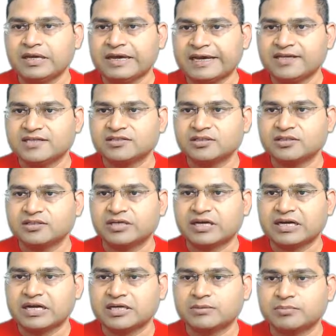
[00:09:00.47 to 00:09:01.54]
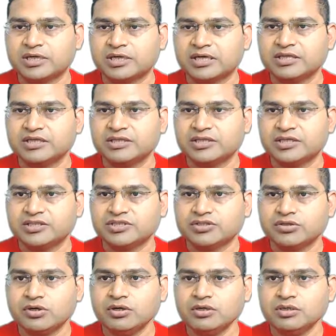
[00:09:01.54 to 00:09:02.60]
has the Kite plugin
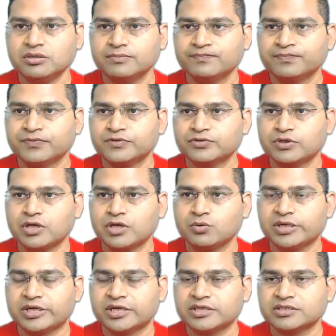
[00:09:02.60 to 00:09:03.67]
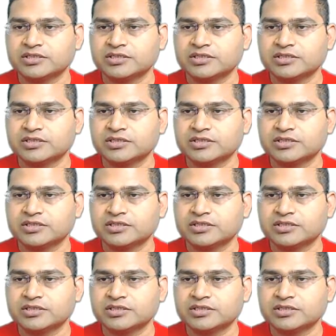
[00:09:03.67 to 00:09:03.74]
installed. So now we can